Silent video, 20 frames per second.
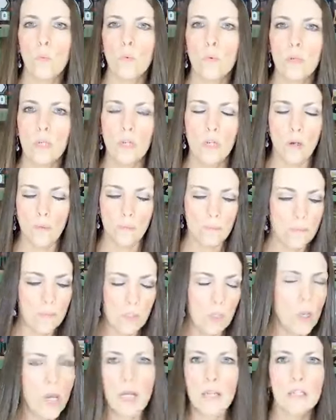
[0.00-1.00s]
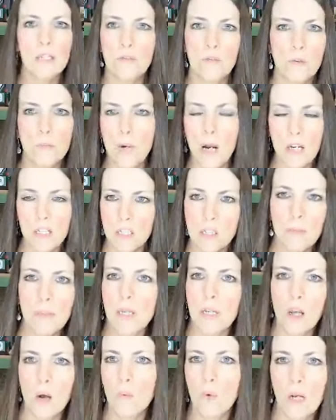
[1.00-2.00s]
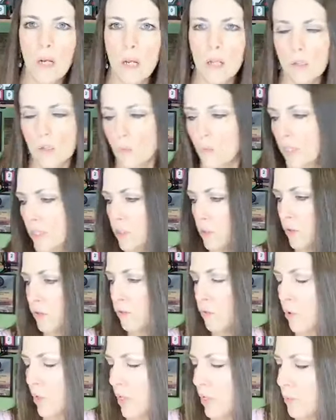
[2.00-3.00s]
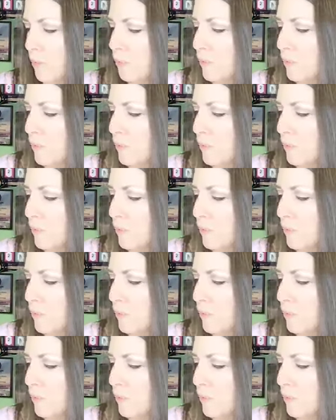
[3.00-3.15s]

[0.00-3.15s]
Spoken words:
you know, you got a different prize depending on what color we drew for you.